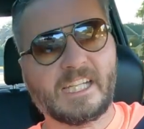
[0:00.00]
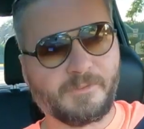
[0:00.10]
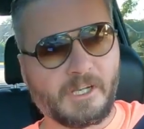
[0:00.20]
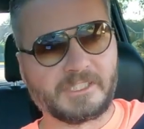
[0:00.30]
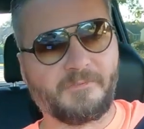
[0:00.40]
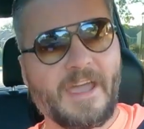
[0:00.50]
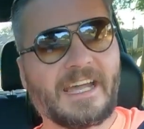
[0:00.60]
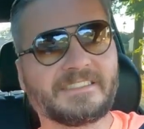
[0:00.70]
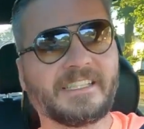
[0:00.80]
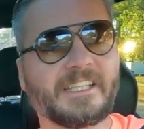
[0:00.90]
As far as the
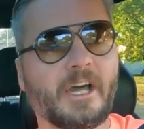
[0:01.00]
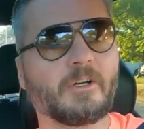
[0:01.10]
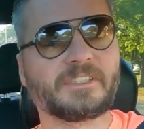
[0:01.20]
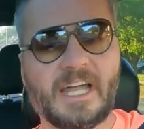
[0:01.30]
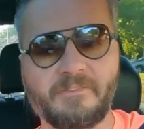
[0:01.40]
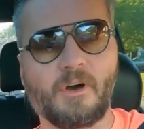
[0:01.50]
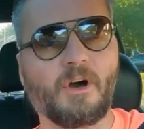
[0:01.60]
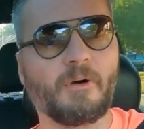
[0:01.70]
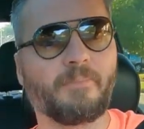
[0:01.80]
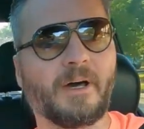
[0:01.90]
fasting goes, I've
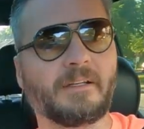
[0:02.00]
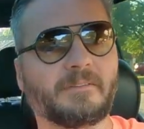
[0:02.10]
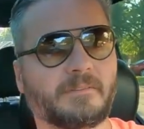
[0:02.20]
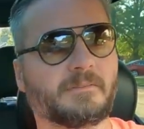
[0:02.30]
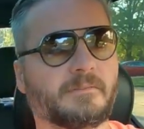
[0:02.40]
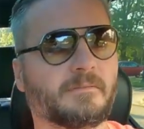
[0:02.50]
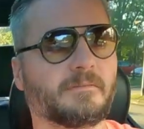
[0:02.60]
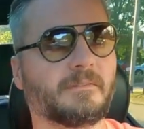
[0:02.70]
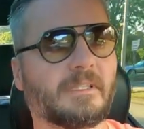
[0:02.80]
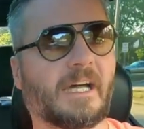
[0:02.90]
all but
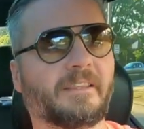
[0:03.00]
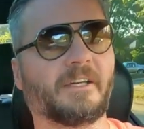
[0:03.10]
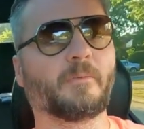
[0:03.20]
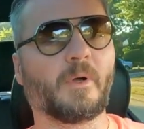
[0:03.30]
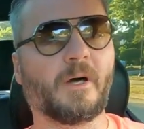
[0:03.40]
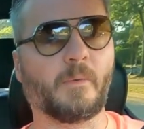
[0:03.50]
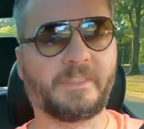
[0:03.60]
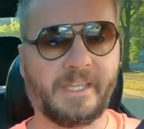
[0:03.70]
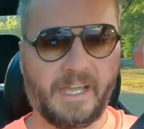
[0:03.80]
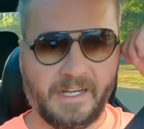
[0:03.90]
not done well
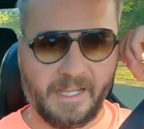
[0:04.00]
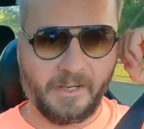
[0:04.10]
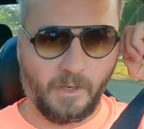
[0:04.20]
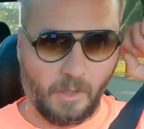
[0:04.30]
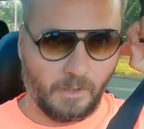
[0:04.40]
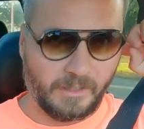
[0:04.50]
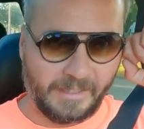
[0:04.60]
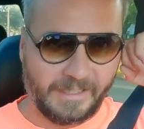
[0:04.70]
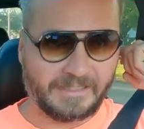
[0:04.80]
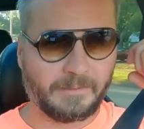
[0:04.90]
with that at all.
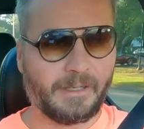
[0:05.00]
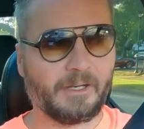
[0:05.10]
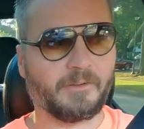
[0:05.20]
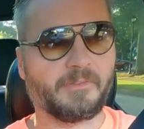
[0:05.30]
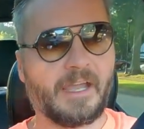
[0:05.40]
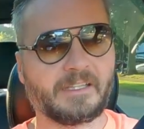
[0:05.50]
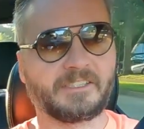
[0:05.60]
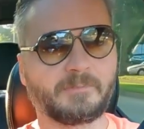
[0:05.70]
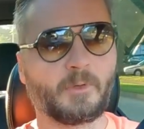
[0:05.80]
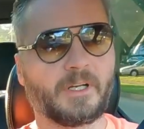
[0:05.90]
And as a matter of fact,
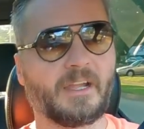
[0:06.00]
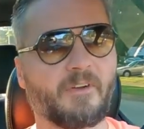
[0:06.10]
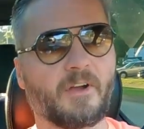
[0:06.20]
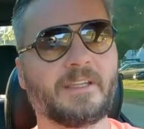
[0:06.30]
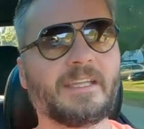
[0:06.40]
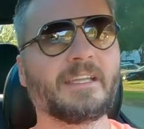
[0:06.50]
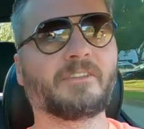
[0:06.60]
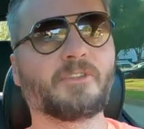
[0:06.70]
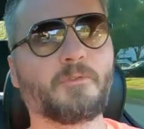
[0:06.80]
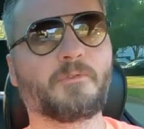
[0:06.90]
this morning I've already
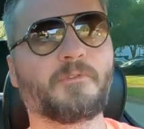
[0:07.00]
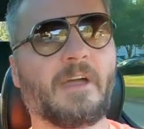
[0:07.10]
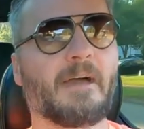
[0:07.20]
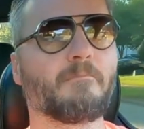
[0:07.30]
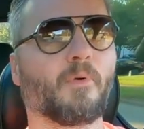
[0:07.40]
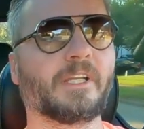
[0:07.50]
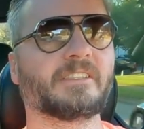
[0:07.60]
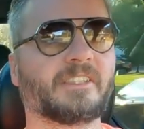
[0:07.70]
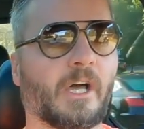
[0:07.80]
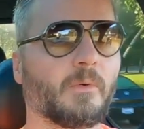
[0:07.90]
eaten 2 Fat Boy
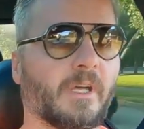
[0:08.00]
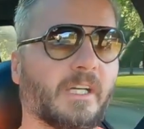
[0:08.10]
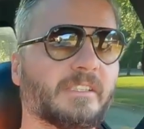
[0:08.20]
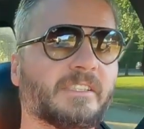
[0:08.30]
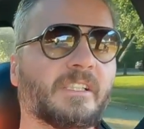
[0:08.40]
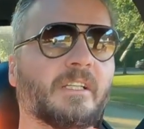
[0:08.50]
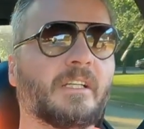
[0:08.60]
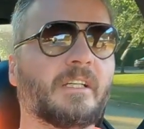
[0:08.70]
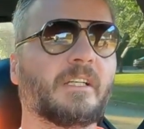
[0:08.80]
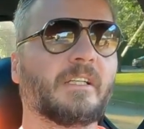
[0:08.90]
donuts,
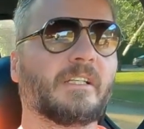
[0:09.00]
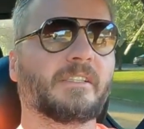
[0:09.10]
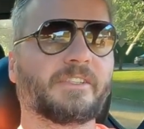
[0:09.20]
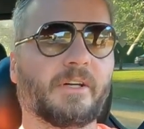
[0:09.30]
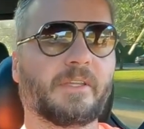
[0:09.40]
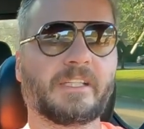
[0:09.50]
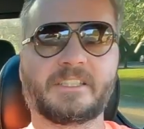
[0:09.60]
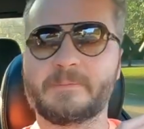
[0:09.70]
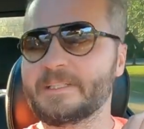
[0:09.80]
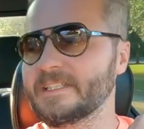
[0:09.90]
so that's
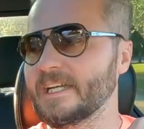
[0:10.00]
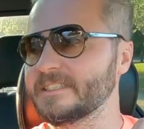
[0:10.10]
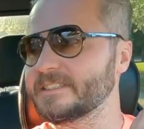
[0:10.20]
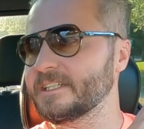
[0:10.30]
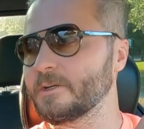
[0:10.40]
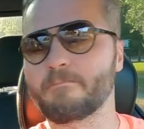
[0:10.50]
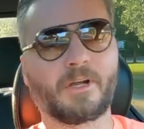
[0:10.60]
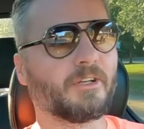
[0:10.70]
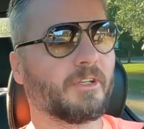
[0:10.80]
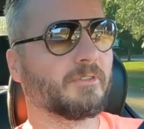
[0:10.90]
gonna be nice. Gotta go
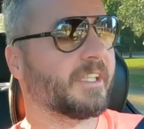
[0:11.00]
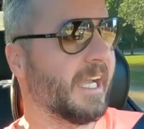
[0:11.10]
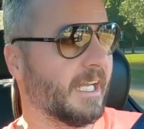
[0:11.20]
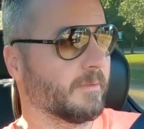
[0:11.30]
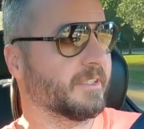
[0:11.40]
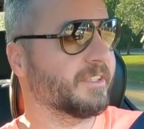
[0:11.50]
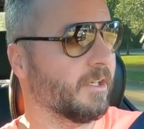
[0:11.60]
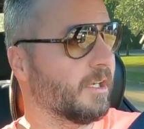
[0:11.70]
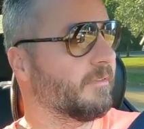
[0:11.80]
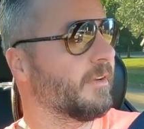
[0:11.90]
burn those calories
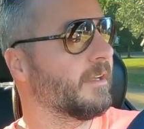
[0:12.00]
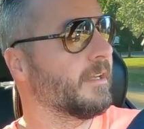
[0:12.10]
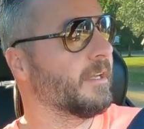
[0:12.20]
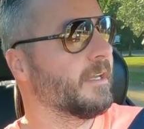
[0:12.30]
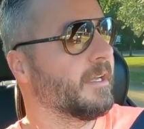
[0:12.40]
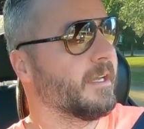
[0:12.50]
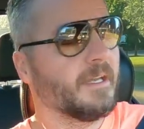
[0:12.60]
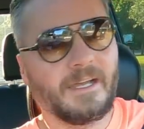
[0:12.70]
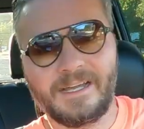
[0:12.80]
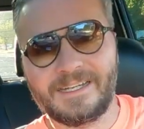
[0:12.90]
off.
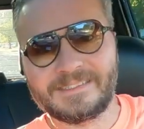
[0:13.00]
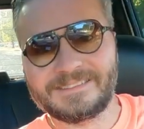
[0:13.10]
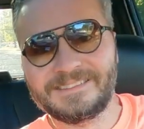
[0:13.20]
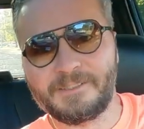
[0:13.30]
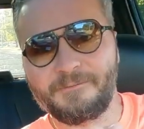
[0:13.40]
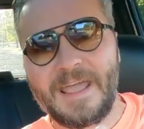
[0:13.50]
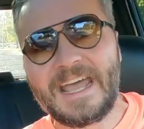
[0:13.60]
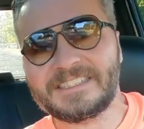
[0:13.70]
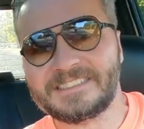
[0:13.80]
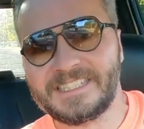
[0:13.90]
The
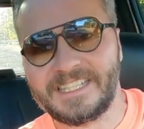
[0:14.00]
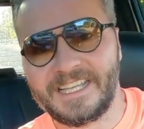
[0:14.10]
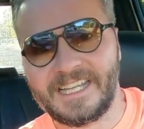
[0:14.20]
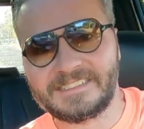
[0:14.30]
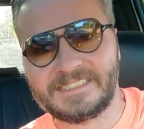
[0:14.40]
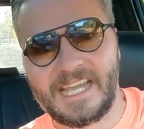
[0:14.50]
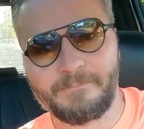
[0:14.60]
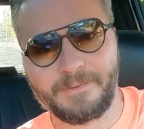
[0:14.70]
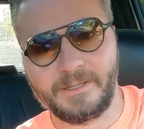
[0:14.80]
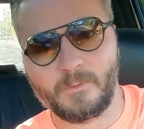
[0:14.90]
fasting has
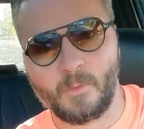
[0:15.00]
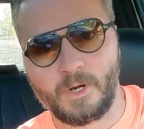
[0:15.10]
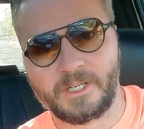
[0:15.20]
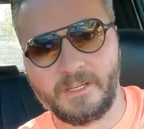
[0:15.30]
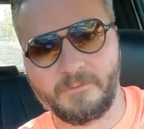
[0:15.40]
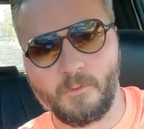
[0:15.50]
not been working